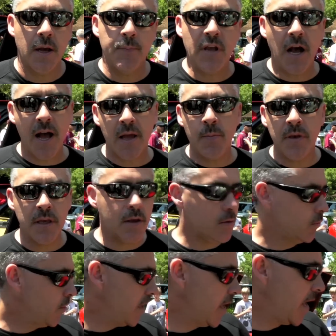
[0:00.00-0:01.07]
Behind me,
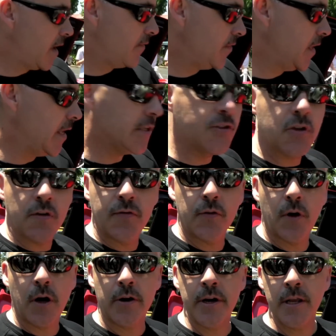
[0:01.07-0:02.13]
we have the Enzo
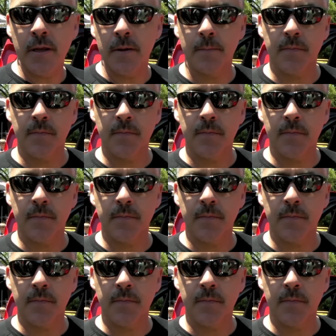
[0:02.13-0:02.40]
Ferrari.